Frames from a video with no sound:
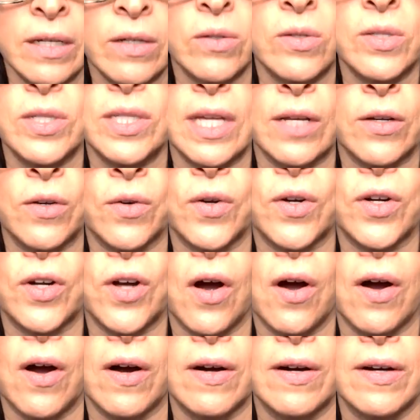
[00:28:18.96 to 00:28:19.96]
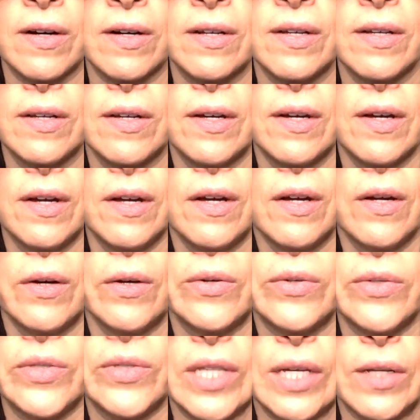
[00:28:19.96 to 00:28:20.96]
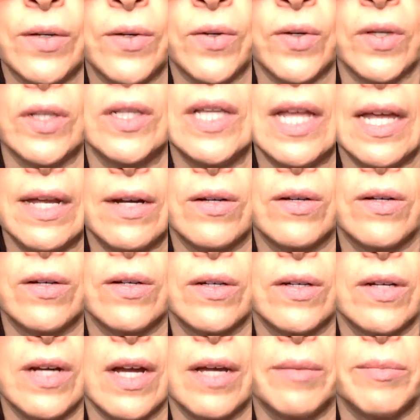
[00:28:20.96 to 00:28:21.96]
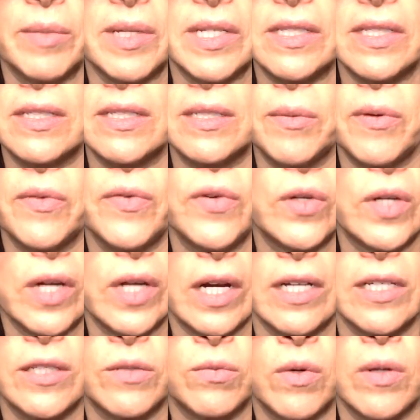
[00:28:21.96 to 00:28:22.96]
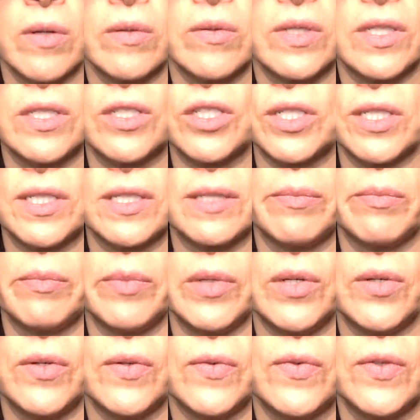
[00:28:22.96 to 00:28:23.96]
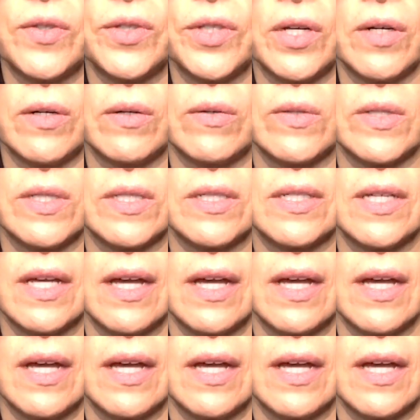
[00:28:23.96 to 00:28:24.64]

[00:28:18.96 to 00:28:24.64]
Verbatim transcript: who sent her a card, who sent her a letter. I mean, some of you guys wrote just some beautiful notes,